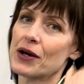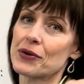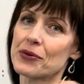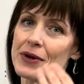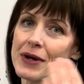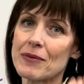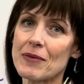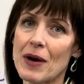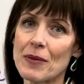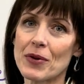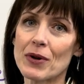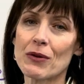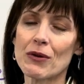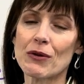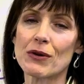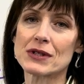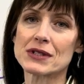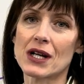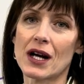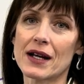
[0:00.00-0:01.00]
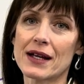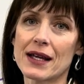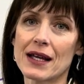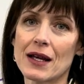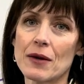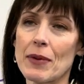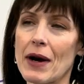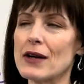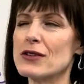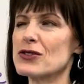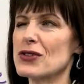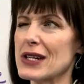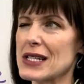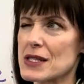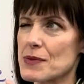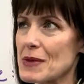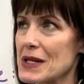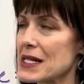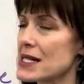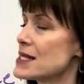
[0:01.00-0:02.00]
remember when we're talking about
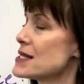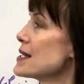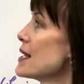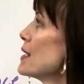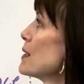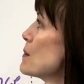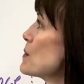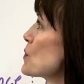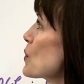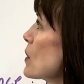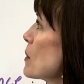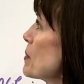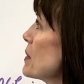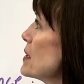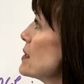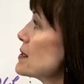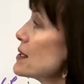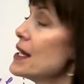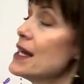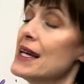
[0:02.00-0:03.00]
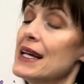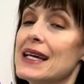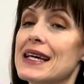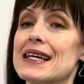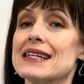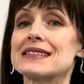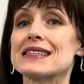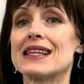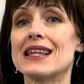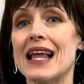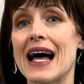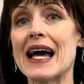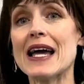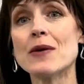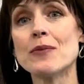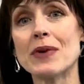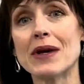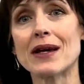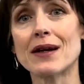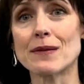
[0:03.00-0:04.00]
transmittance and absorbance, is
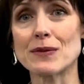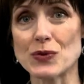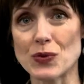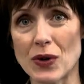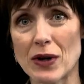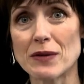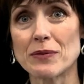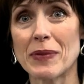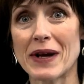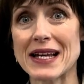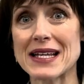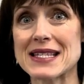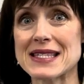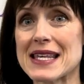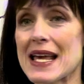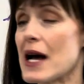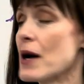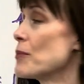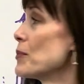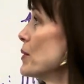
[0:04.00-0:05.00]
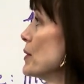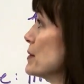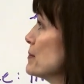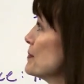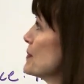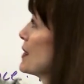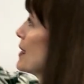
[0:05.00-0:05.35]
light being absorbed by a sample?